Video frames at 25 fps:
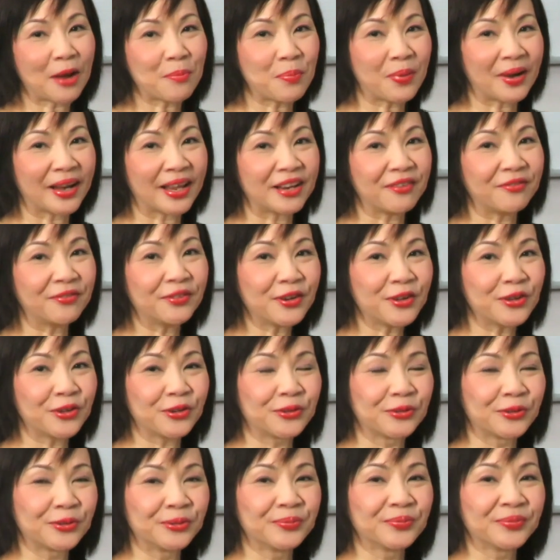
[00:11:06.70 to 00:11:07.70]
I played for
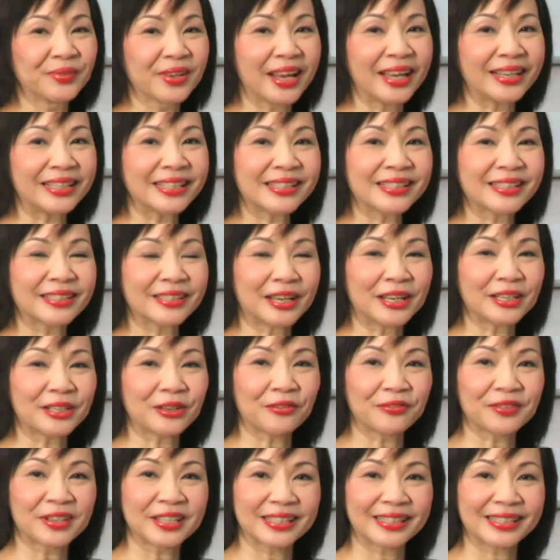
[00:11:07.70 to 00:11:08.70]
you at the
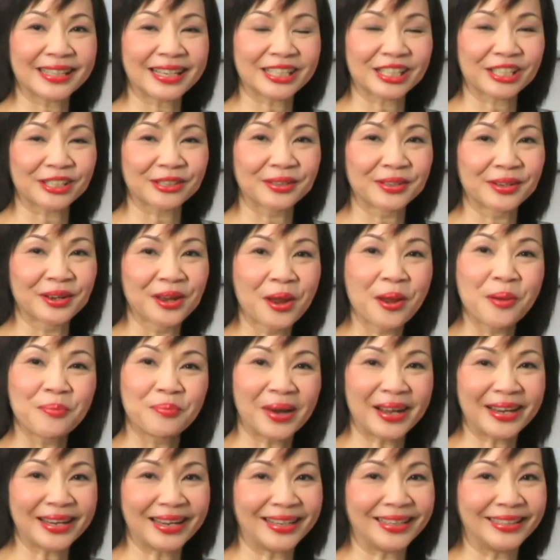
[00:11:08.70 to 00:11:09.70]
start of this session
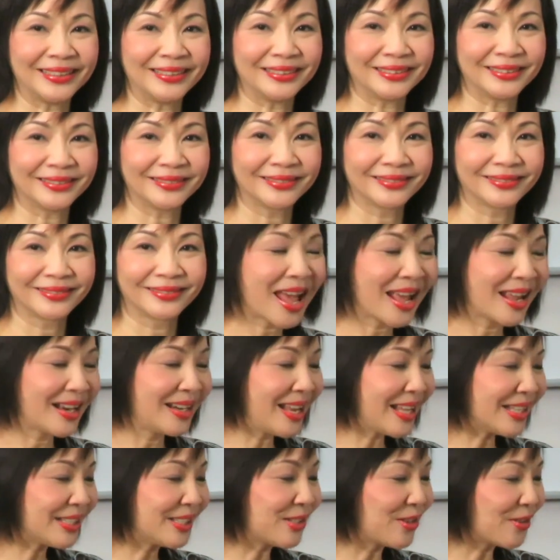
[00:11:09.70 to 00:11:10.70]
by Haydn.
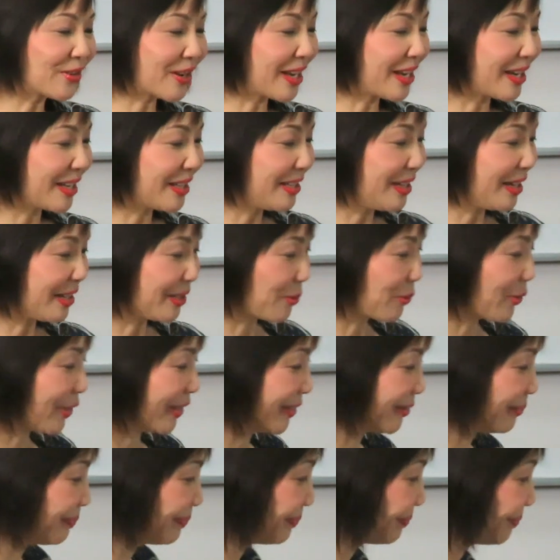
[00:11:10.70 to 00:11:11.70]
Let's look at another one,